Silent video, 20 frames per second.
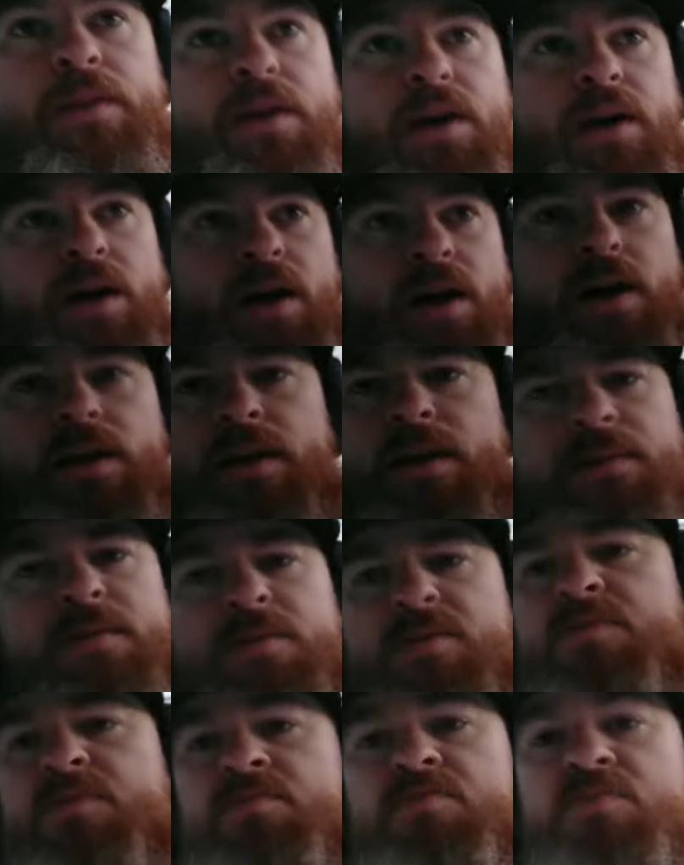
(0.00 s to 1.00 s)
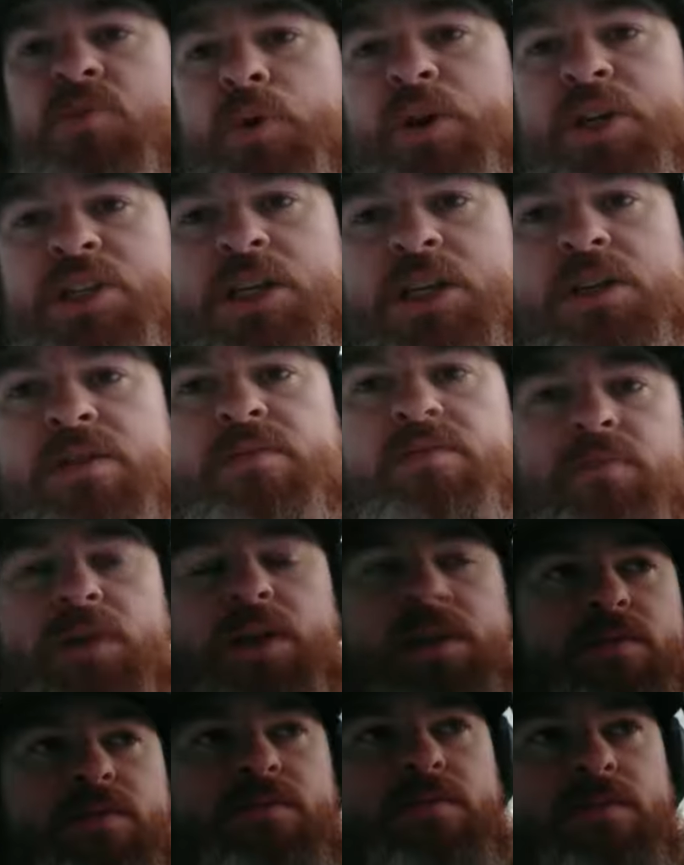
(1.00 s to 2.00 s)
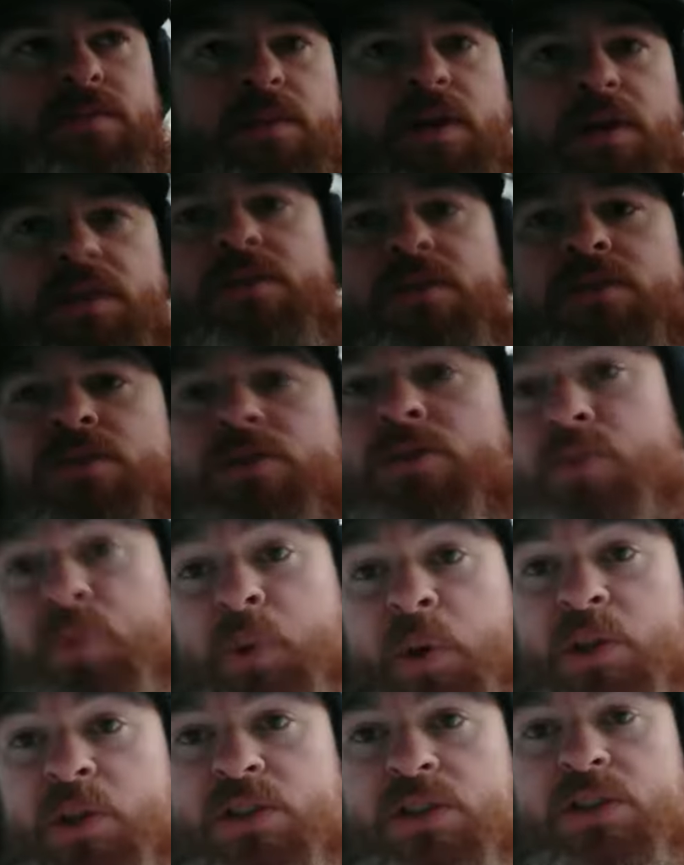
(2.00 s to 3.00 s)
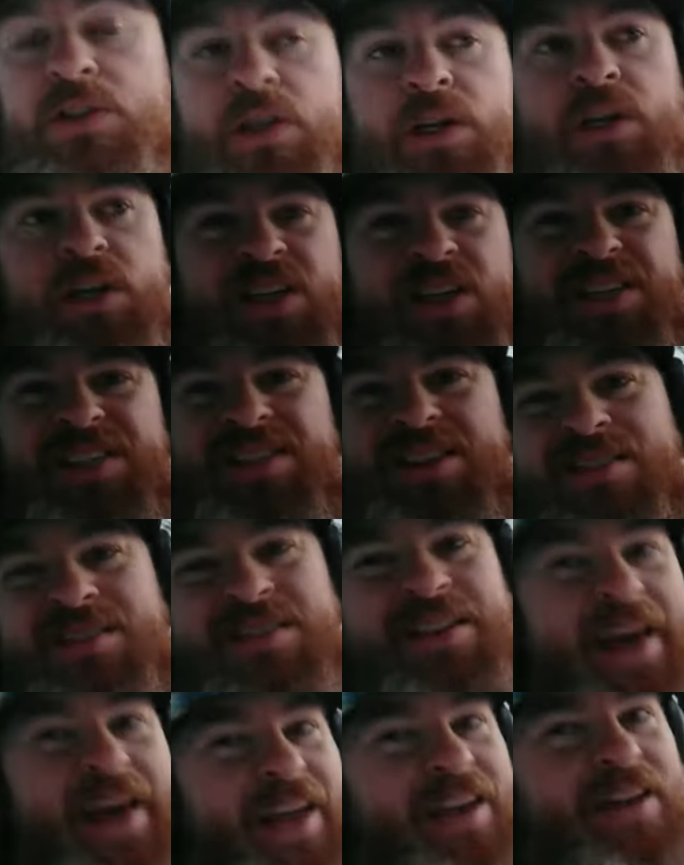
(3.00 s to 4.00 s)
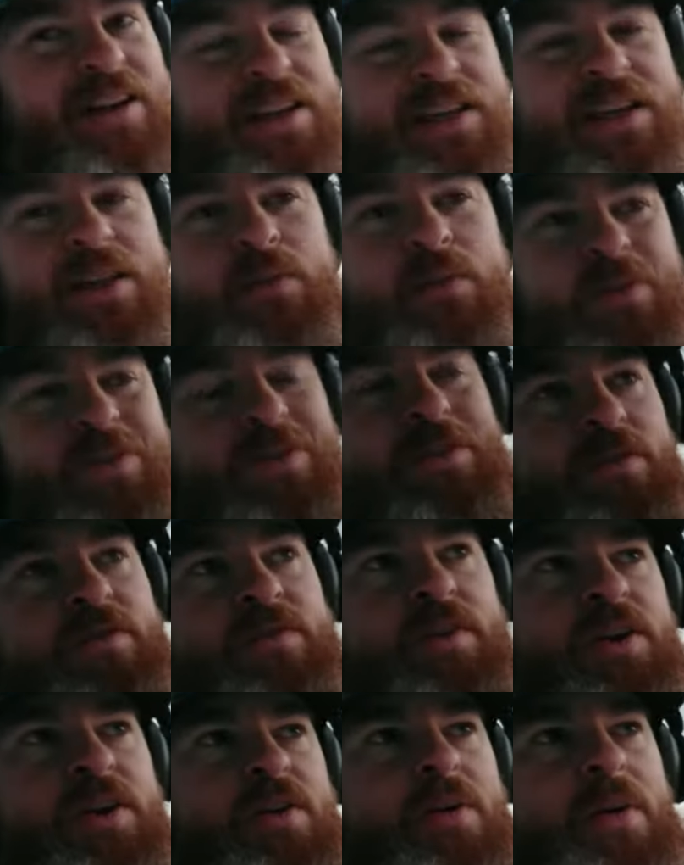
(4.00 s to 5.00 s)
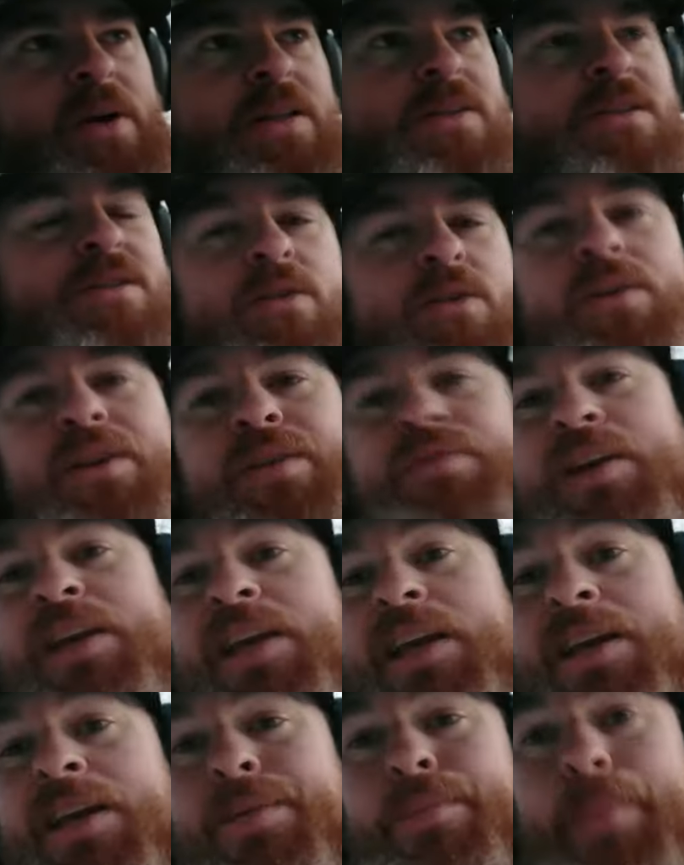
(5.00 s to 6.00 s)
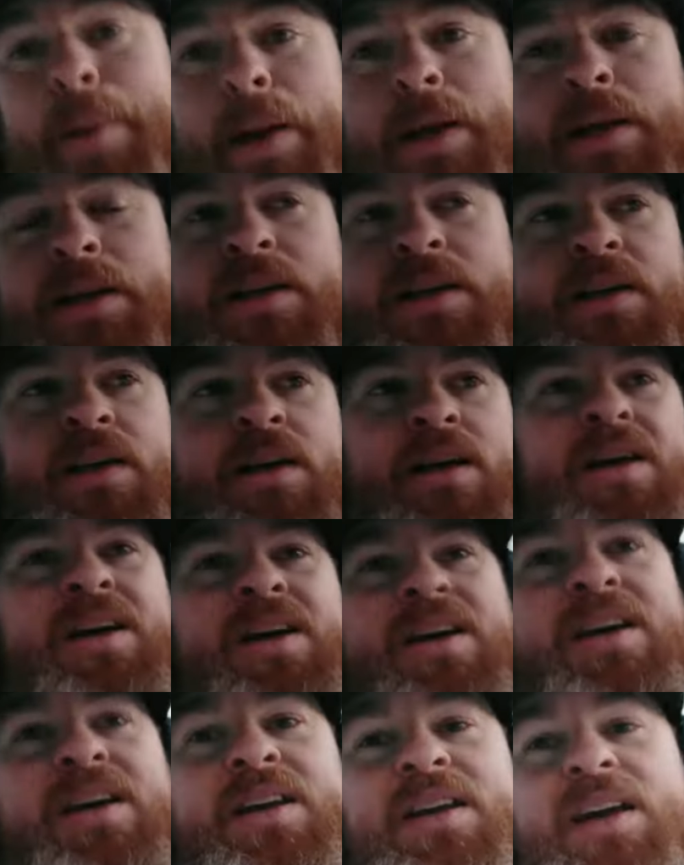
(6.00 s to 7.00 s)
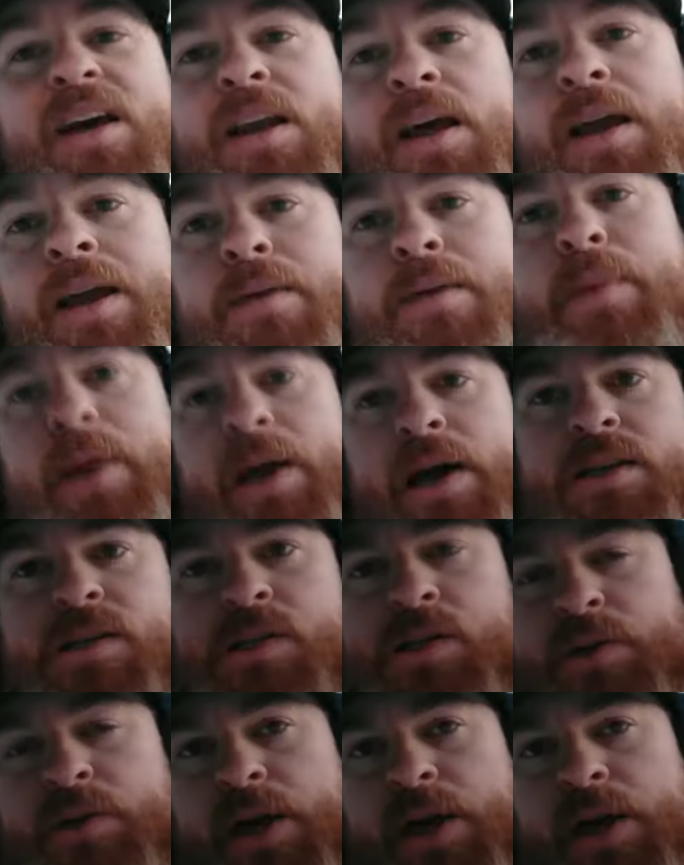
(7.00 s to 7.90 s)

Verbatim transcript: Uh, it's rigid, it, it just works doesn't handle heat very well, so if you heat it bad, get ABS or